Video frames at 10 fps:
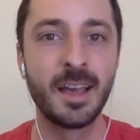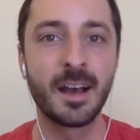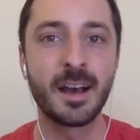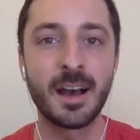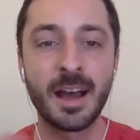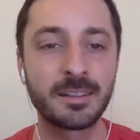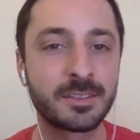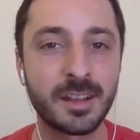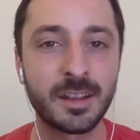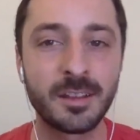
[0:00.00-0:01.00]
I
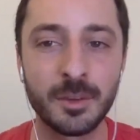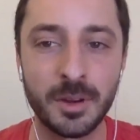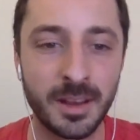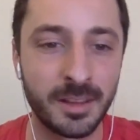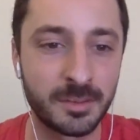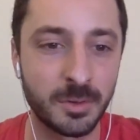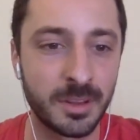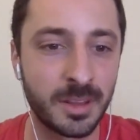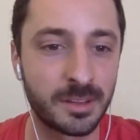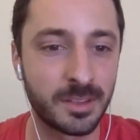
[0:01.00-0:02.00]
just got another one, and it's
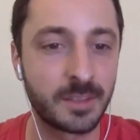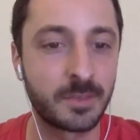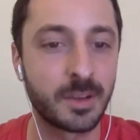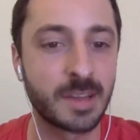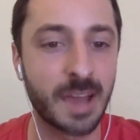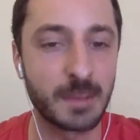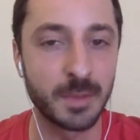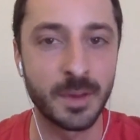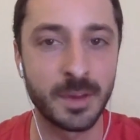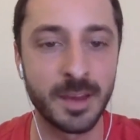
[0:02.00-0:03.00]
one that's, I think, very
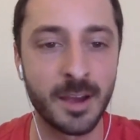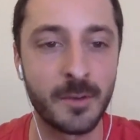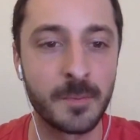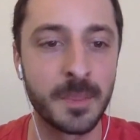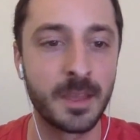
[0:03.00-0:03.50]
timely right now.